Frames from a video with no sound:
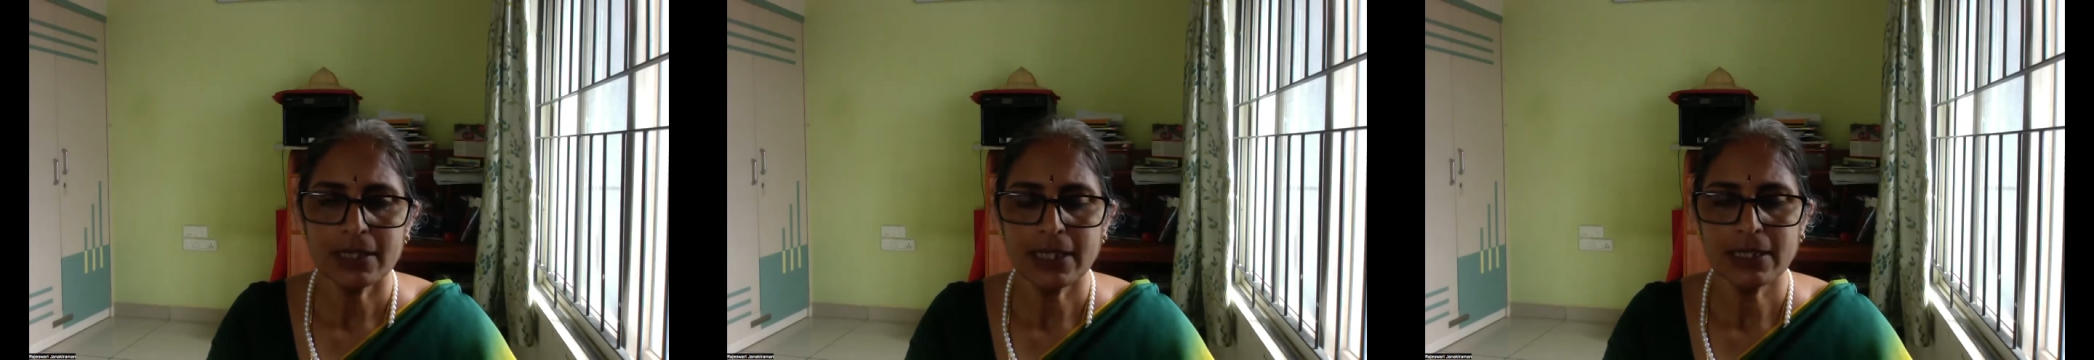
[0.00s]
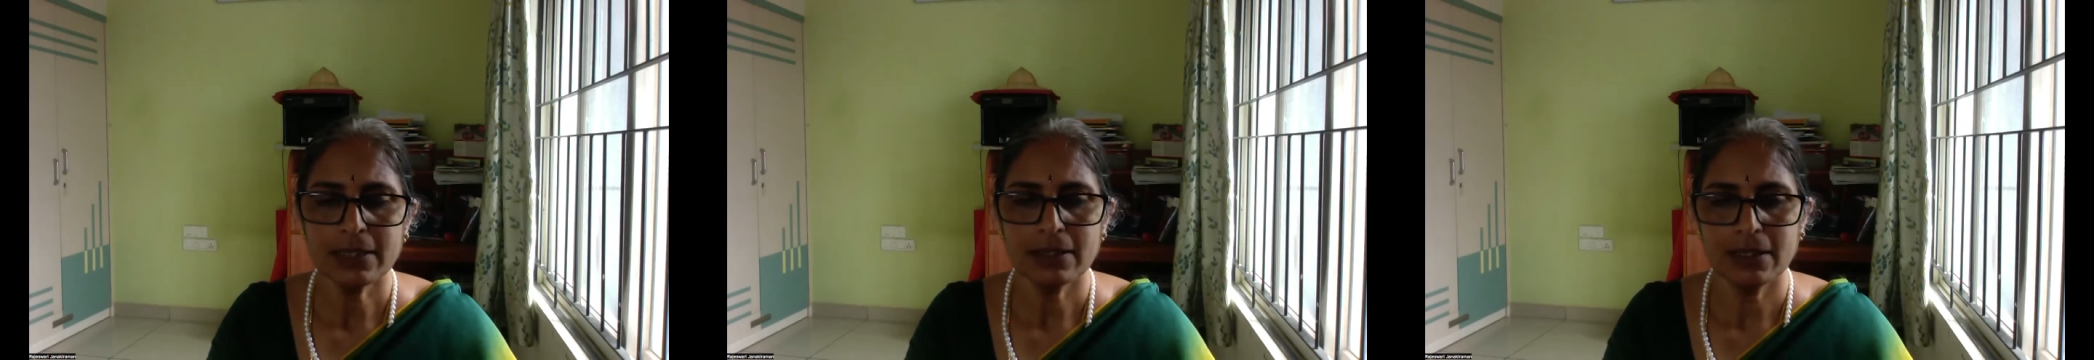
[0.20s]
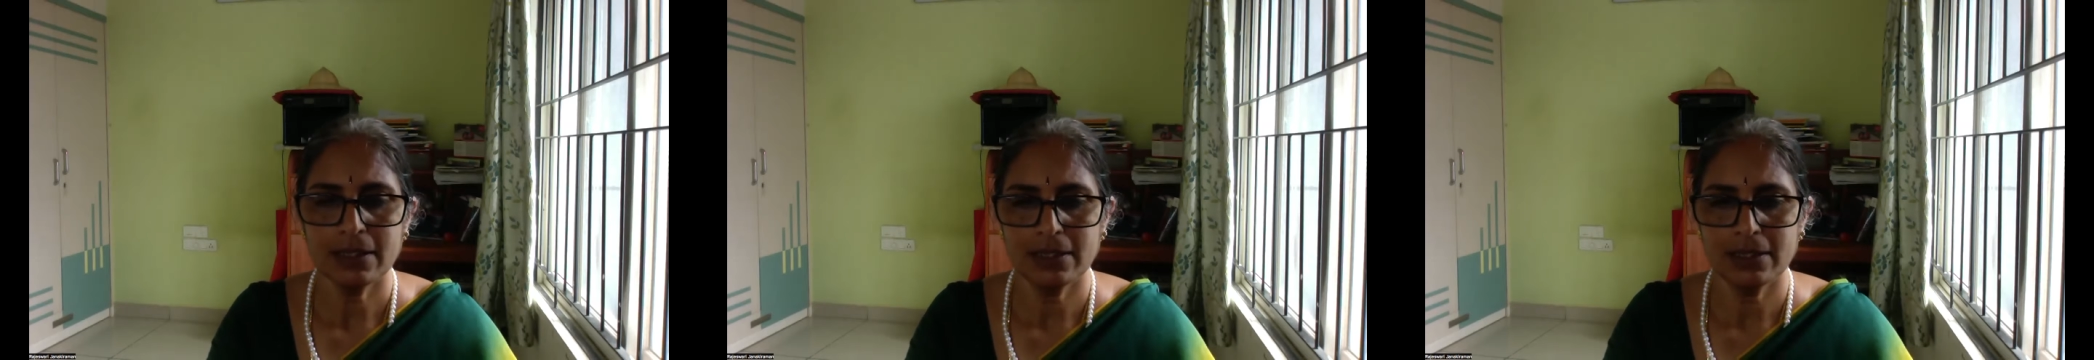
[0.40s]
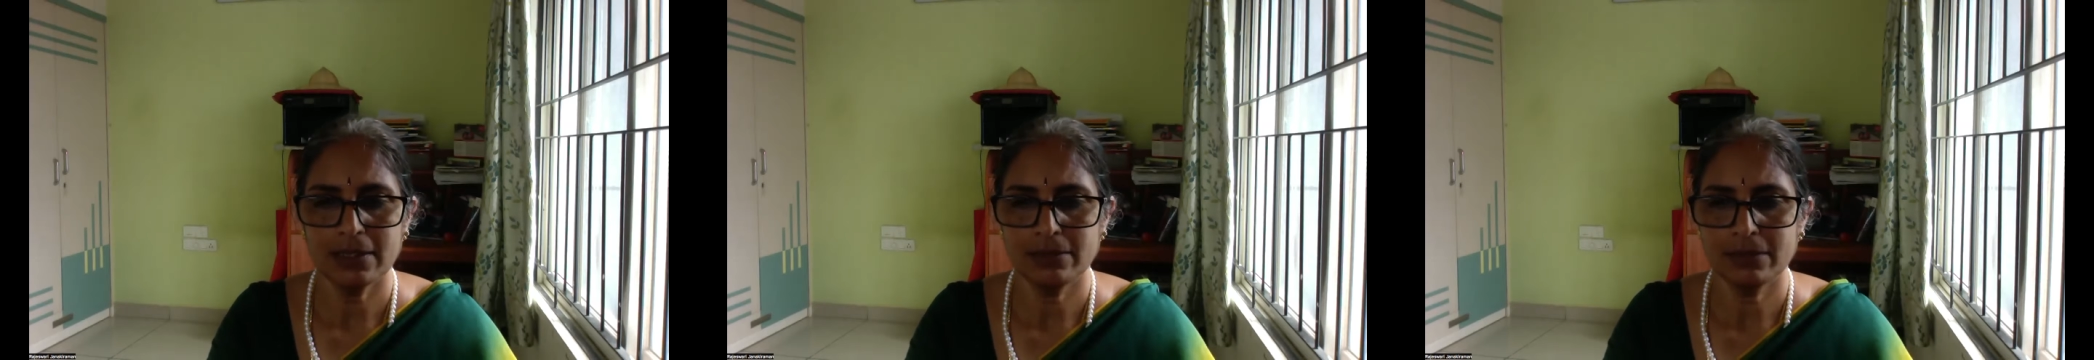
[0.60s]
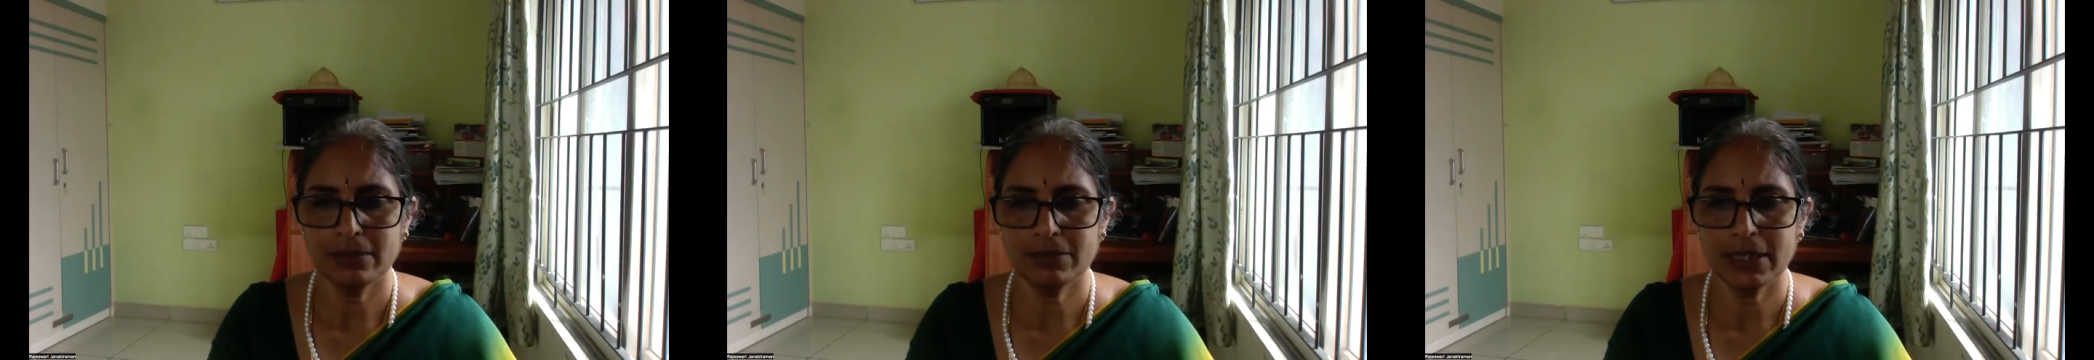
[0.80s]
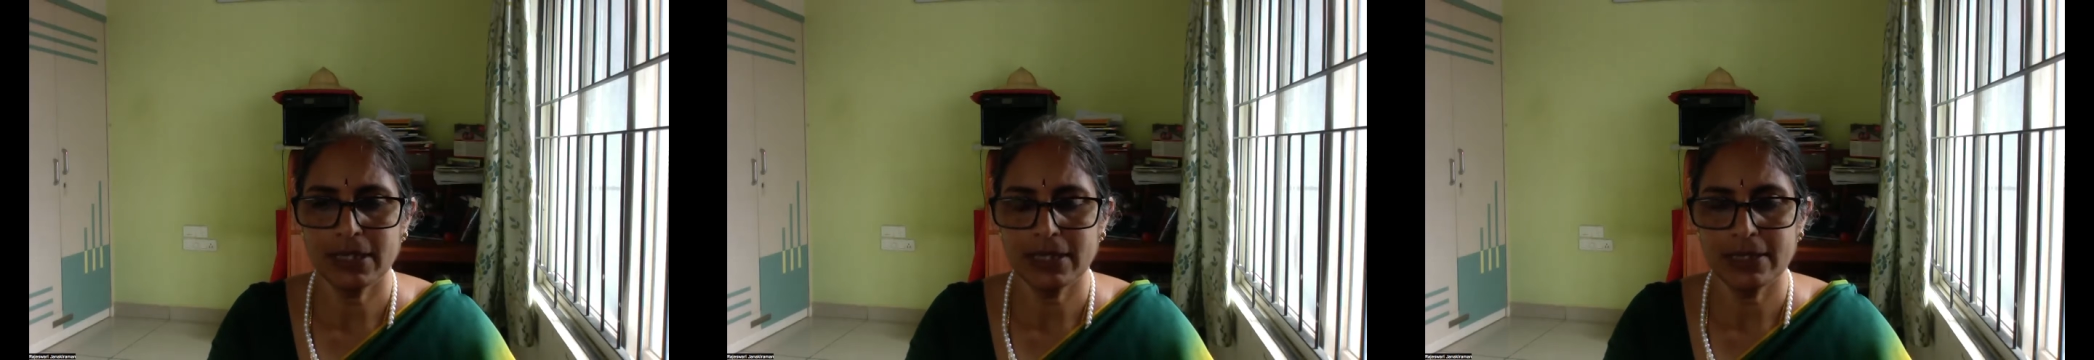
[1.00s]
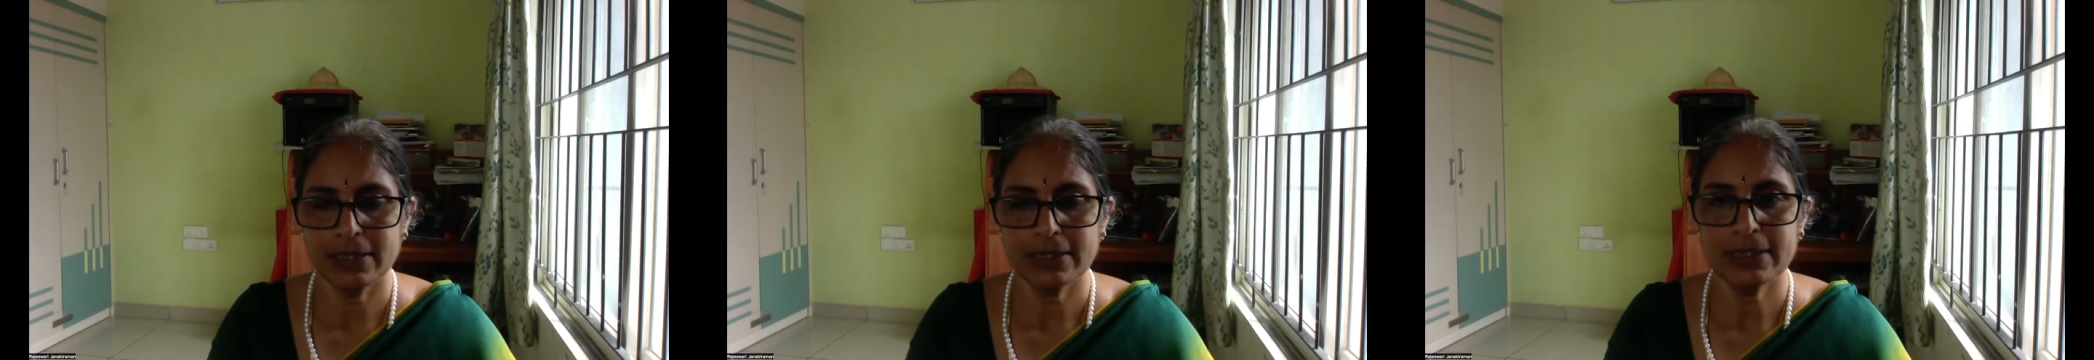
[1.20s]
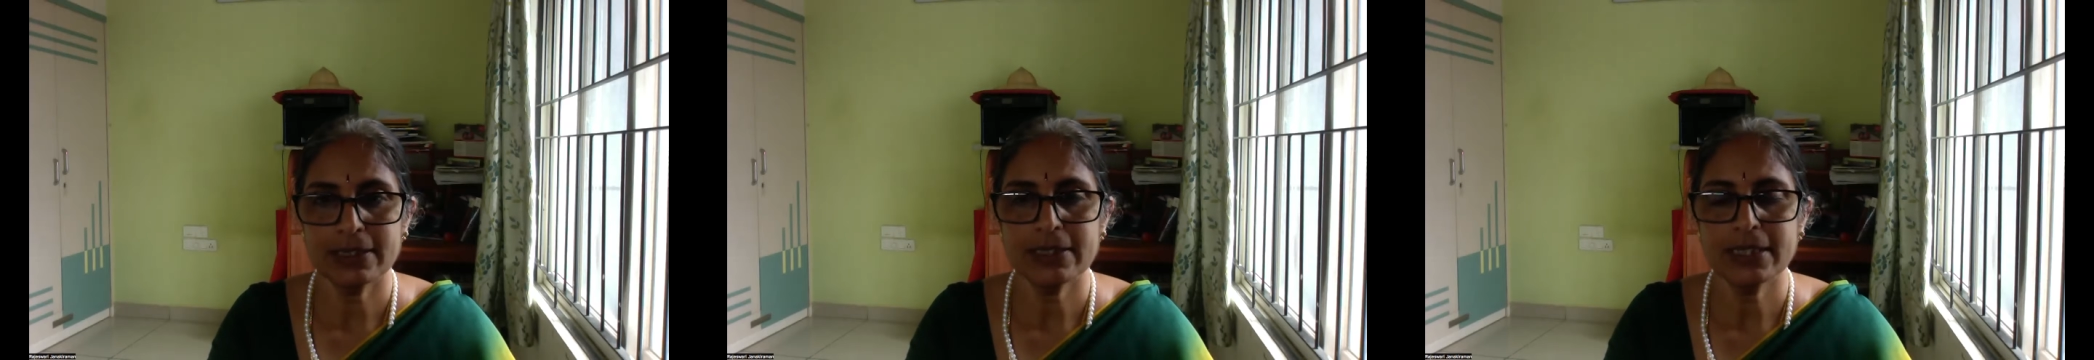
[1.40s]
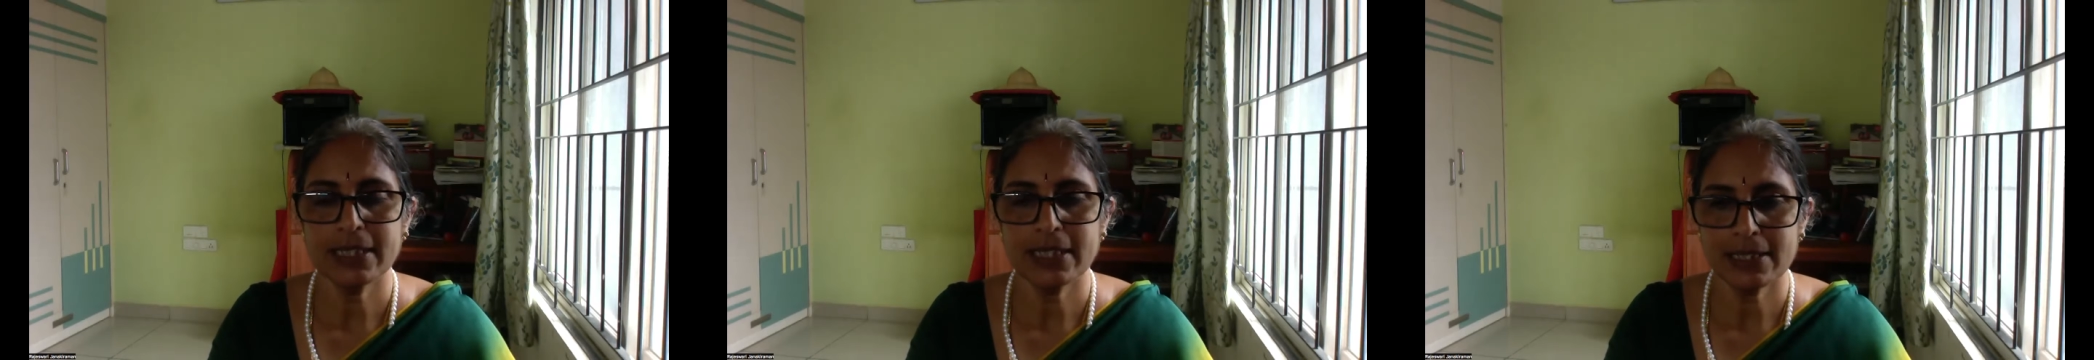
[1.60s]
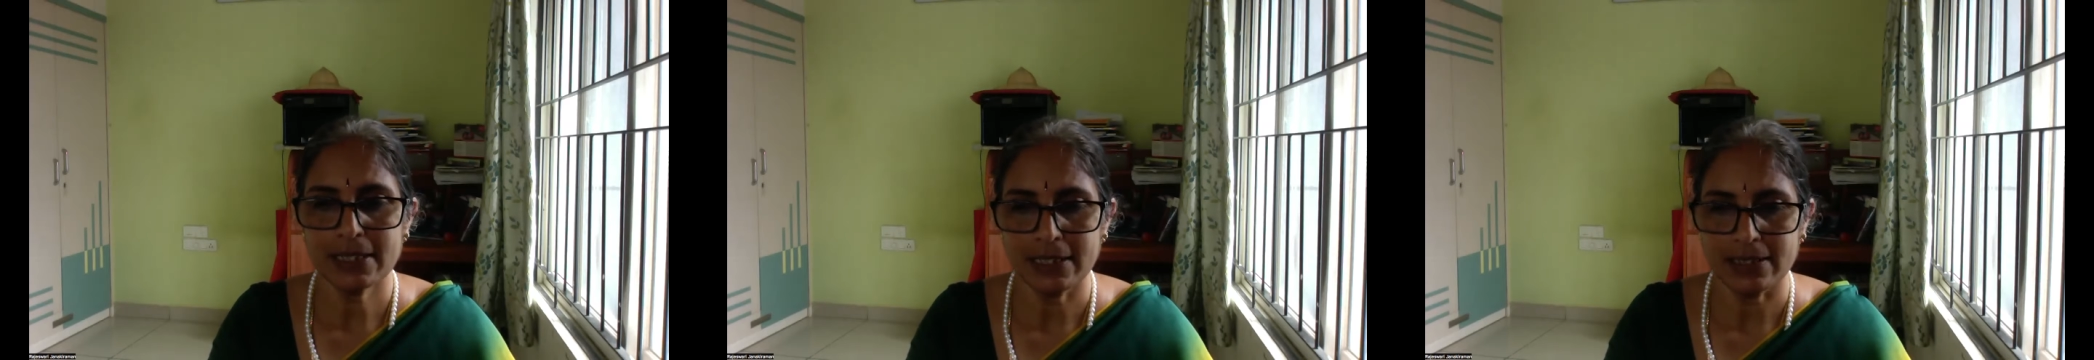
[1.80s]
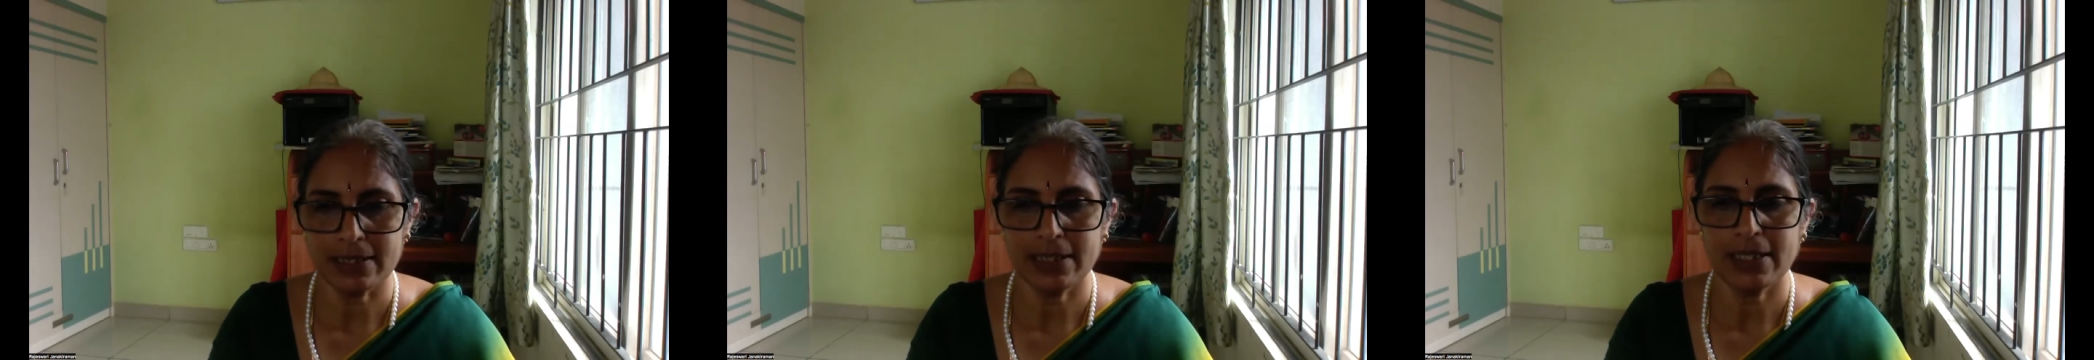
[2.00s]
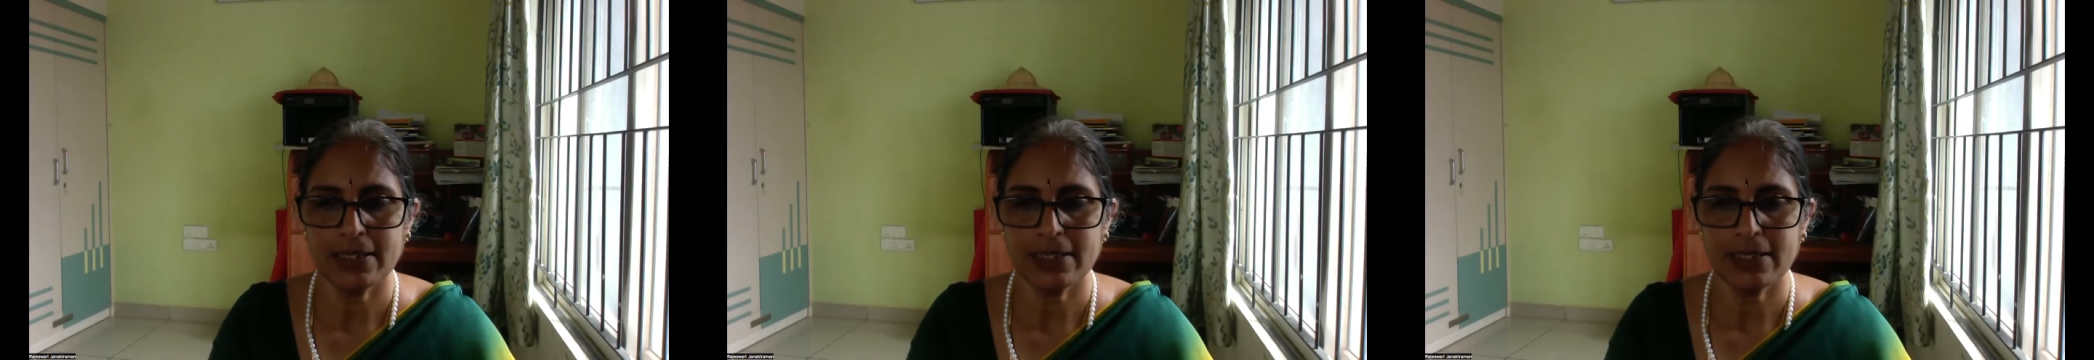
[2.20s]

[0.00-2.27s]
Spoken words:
Then the TSH,